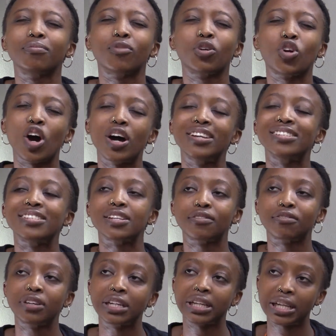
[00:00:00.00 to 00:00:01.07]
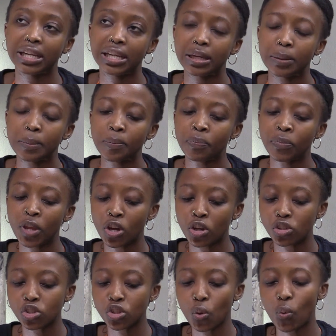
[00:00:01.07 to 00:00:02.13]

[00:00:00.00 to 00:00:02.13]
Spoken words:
gone differently. So